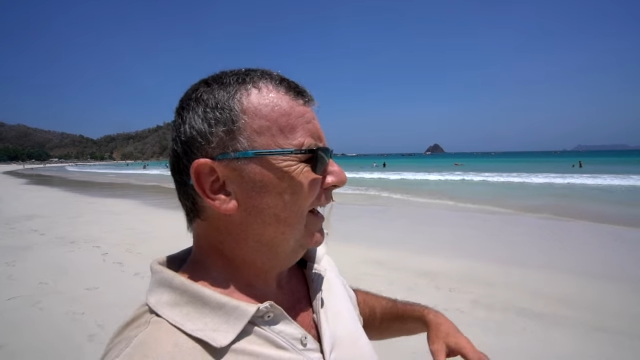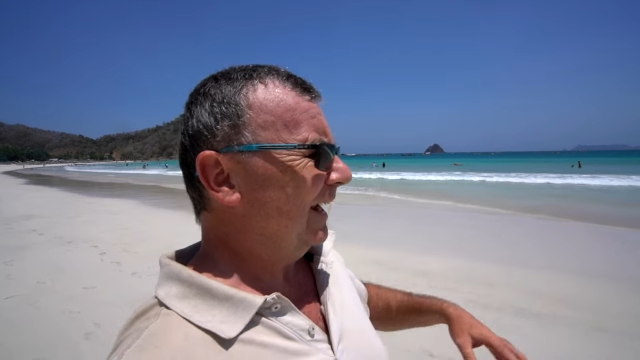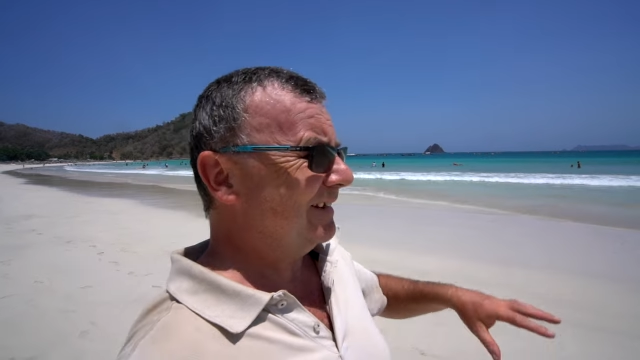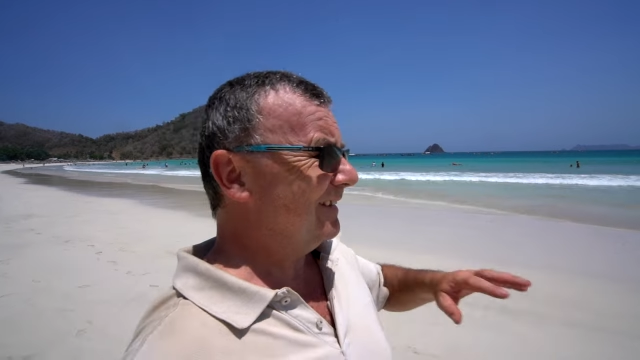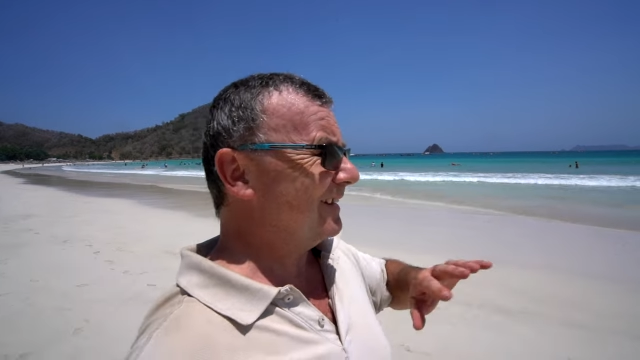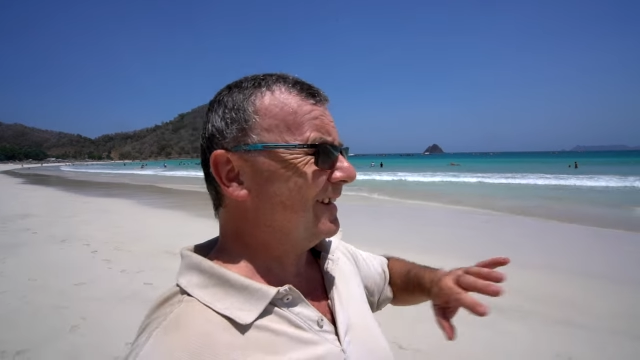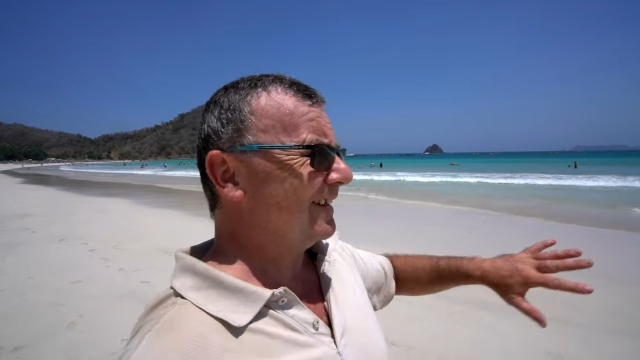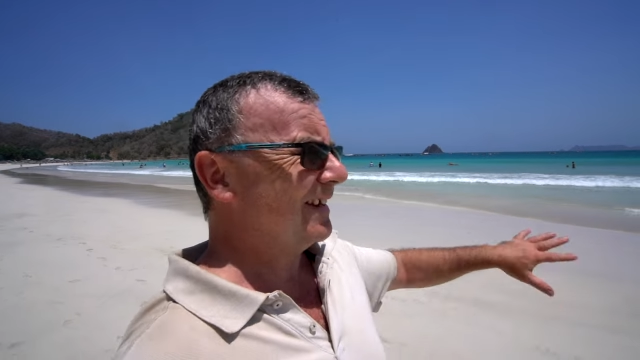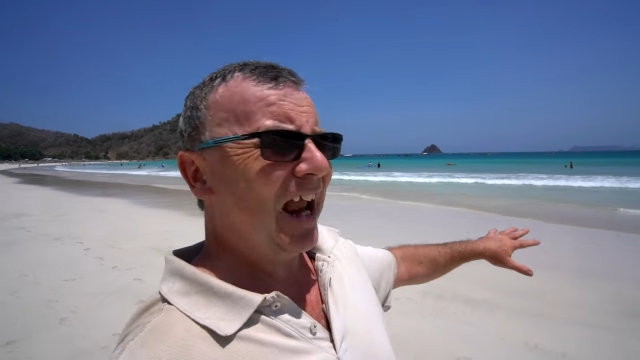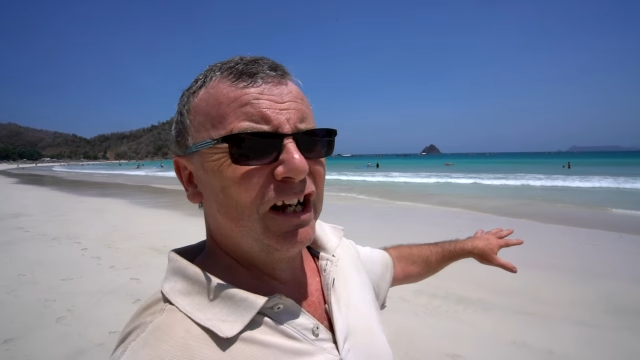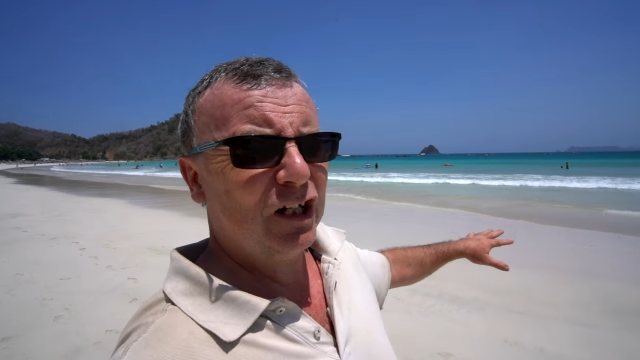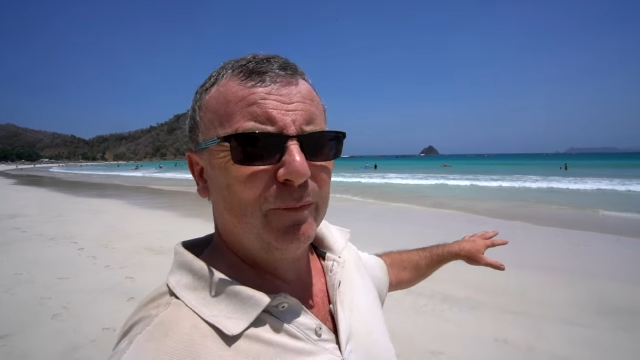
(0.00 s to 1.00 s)
is that it's
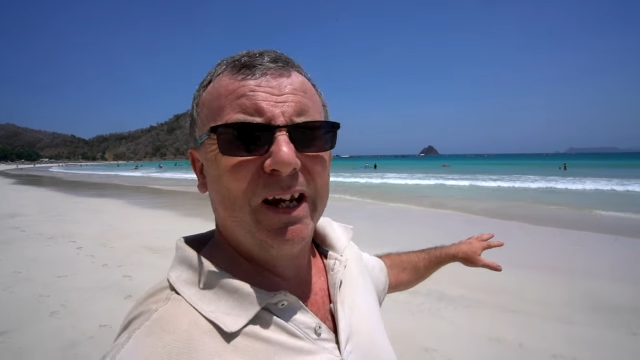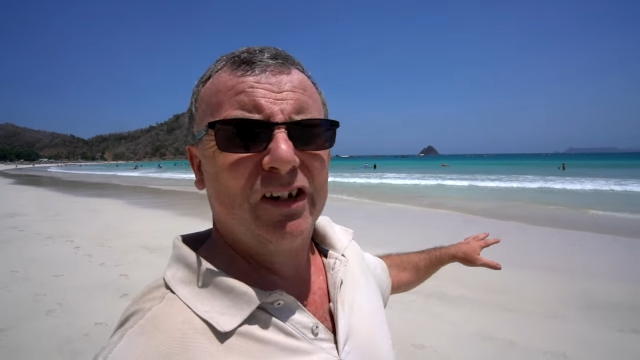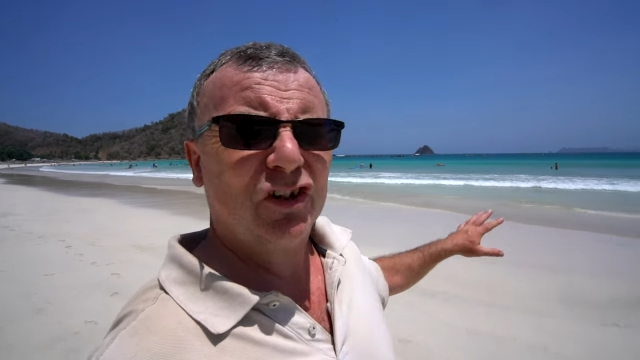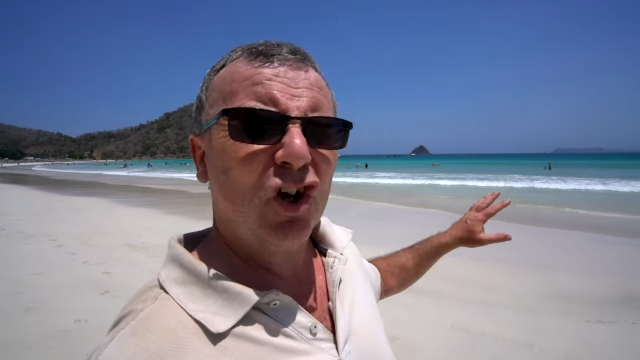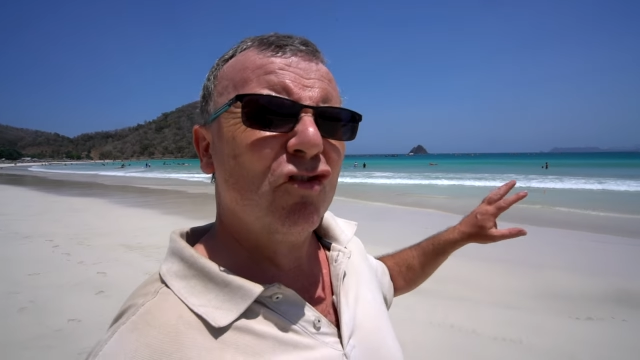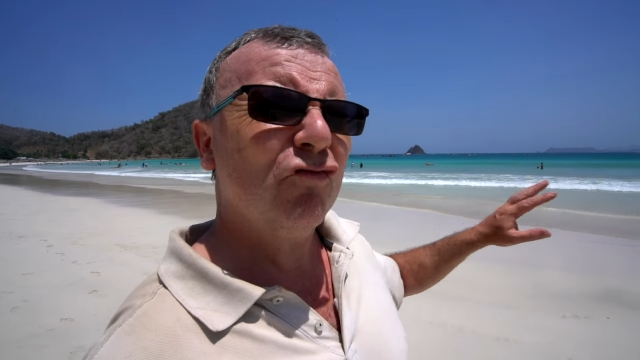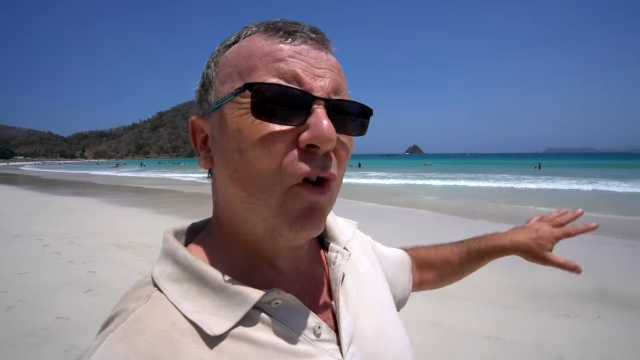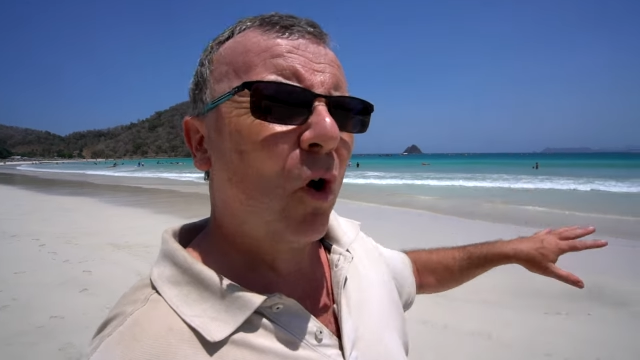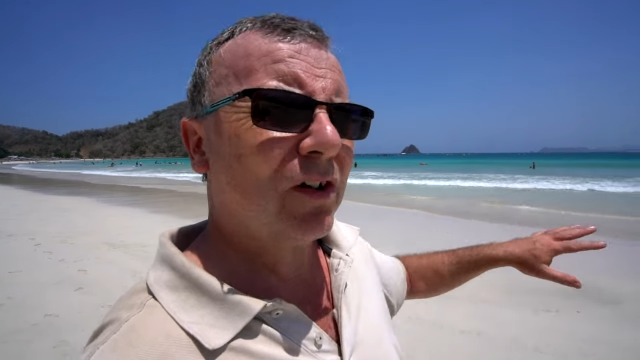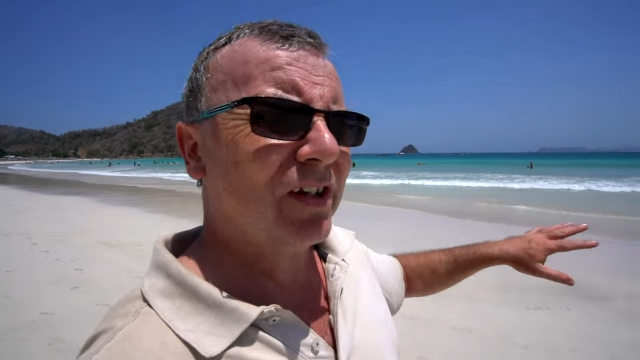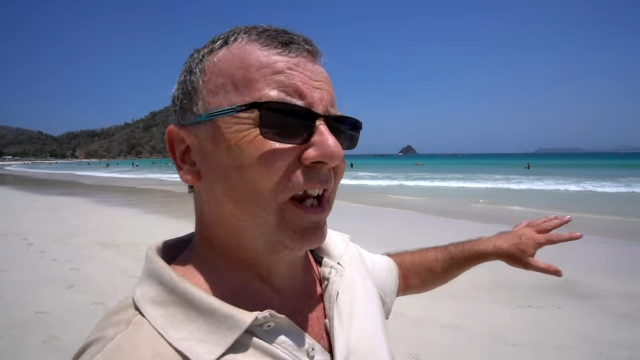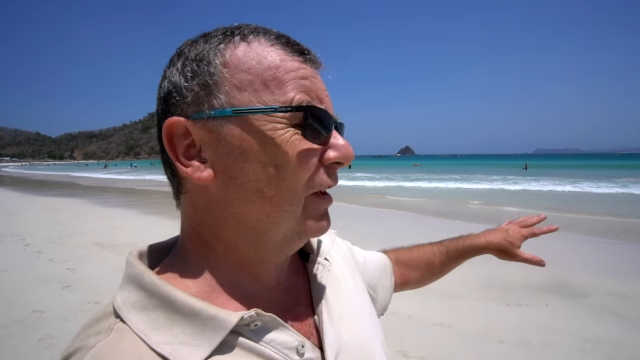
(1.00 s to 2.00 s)
a sandy beach. There's no
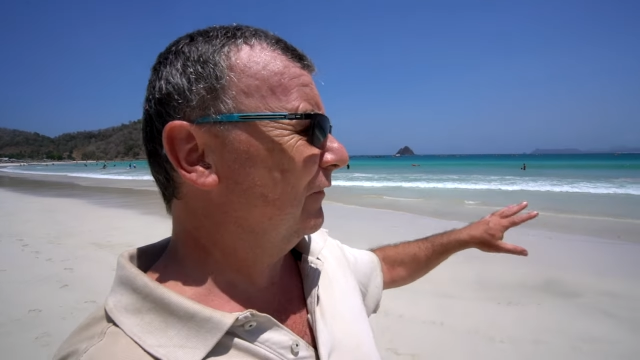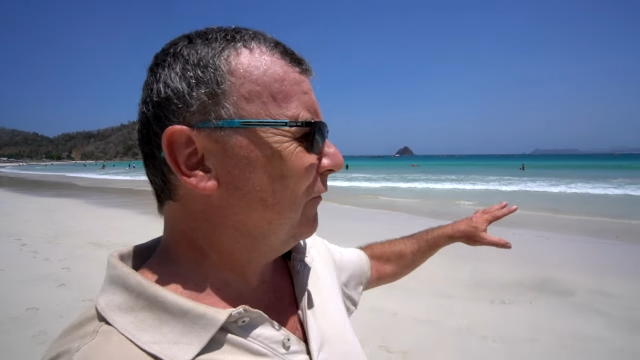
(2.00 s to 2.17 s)
rocks here to